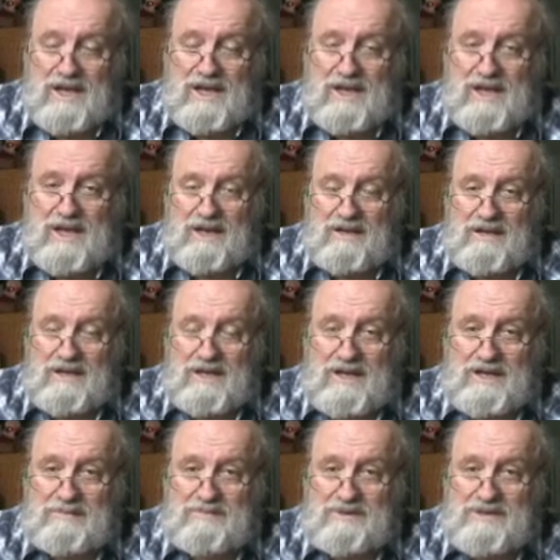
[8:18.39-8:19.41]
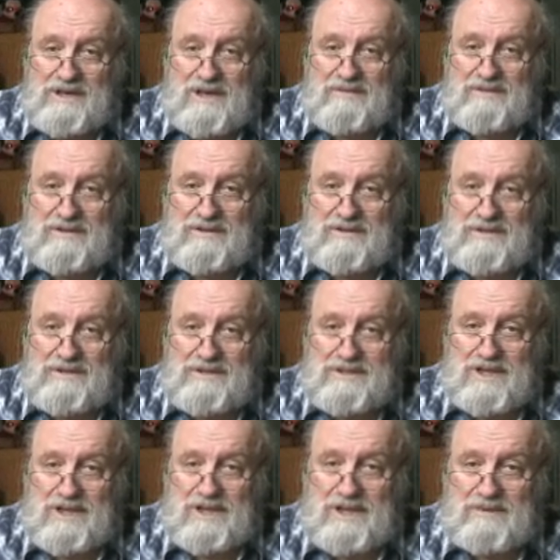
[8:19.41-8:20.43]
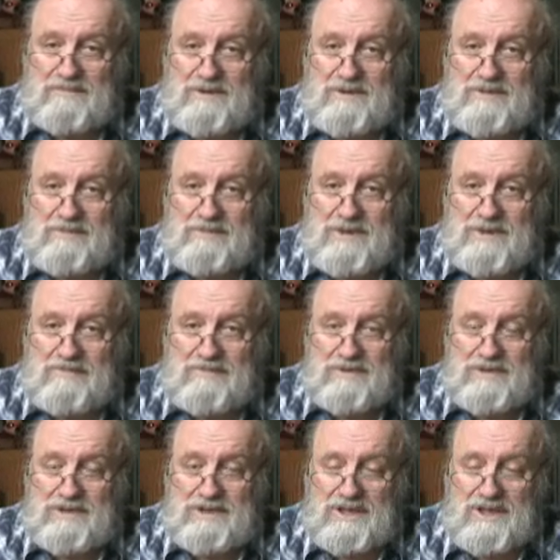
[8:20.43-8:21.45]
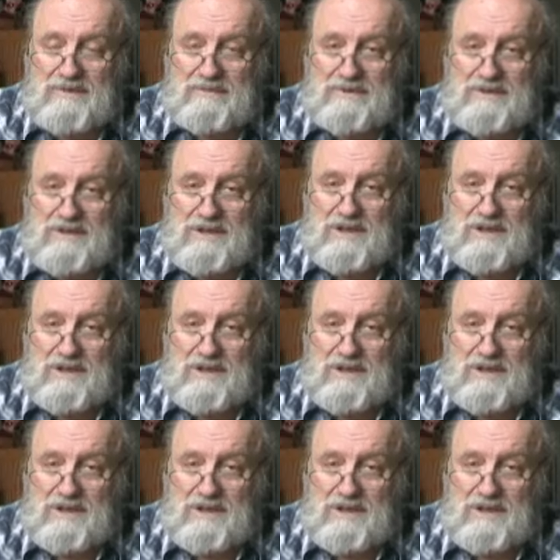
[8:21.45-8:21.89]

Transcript: had on the Anthroposophical Society and movement, for example,